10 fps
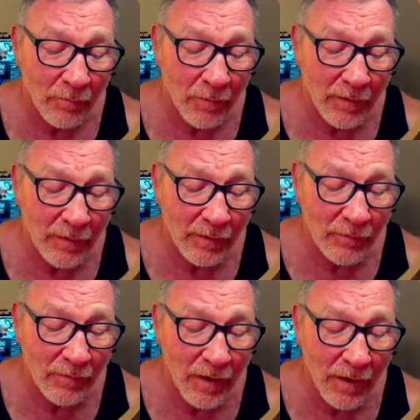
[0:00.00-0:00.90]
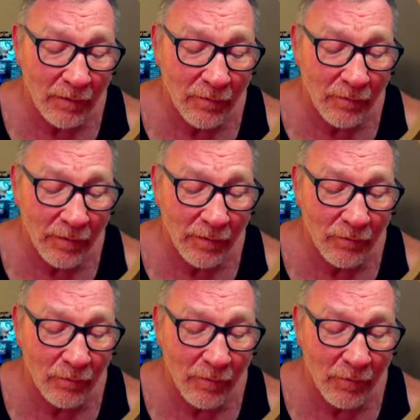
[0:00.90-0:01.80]
These dots, these
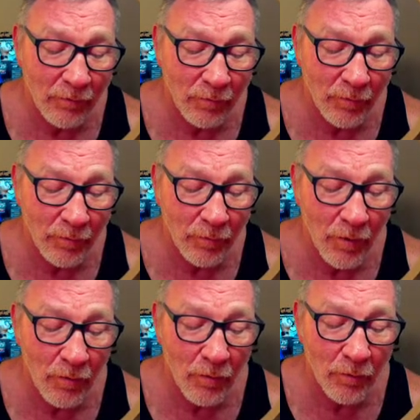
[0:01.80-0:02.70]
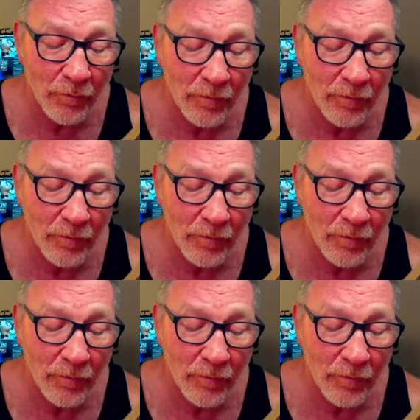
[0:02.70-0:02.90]
rivets will do gold.